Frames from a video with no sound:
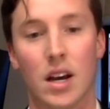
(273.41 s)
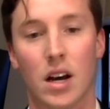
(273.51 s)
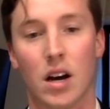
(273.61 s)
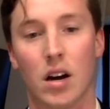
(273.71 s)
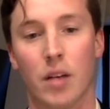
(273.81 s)

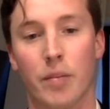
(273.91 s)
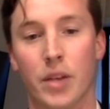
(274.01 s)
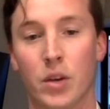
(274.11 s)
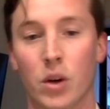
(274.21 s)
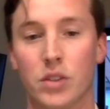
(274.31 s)

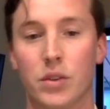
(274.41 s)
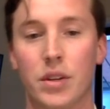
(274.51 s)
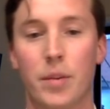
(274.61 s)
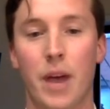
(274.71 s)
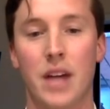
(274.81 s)
And you'll also need
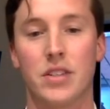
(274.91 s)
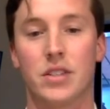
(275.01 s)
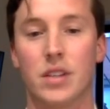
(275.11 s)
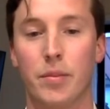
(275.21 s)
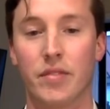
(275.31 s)
to pass your
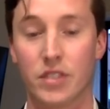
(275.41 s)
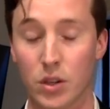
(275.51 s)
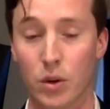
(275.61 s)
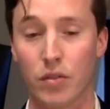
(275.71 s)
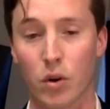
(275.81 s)

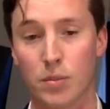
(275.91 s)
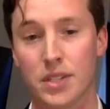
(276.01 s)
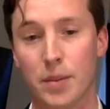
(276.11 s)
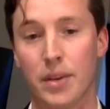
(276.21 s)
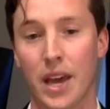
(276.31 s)
uniform
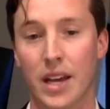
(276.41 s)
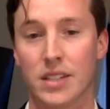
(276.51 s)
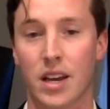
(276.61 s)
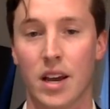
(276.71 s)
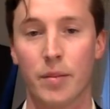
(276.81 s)
CPA
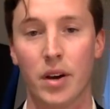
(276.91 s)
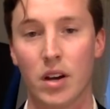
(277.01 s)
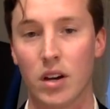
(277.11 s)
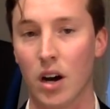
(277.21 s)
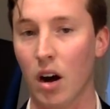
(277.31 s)
exam,
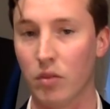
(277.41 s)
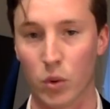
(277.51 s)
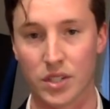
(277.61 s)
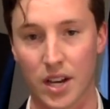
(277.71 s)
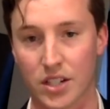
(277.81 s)
all
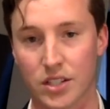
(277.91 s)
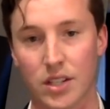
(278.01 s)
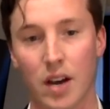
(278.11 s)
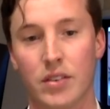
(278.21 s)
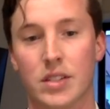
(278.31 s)
4 sections
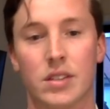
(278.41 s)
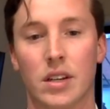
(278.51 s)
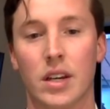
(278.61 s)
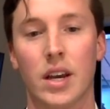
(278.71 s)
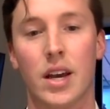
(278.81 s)

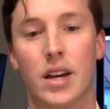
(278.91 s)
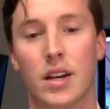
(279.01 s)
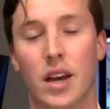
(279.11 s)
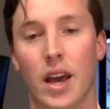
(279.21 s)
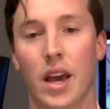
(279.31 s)
obviously.
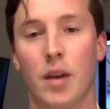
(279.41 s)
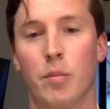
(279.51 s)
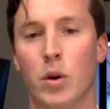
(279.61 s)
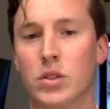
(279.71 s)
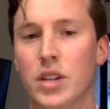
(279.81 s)
And
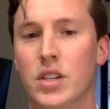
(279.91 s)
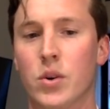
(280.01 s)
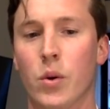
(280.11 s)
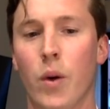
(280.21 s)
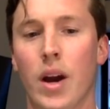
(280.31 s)
most states
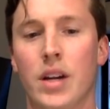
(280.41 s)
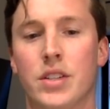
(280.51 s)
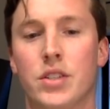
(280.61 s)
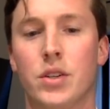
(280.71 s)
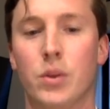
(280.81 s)
require
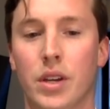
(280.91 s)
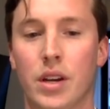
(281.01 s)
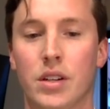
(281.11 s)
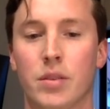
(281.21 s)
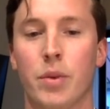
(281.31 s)
2
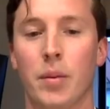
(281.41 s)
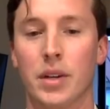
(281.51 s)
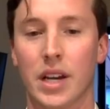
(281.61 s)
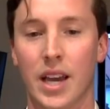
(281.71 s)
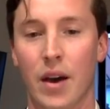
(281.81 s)
years of
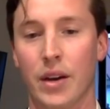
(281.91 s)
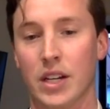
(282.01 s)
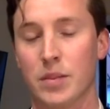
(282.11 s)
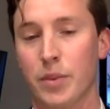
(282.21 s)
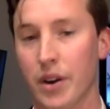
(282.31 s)
public accounting
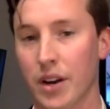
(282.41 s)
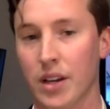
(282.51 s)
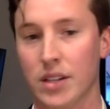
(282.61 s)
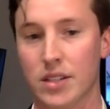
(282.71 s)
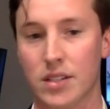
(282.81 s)

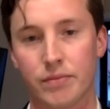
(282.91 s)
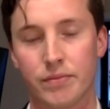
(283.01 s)
experience.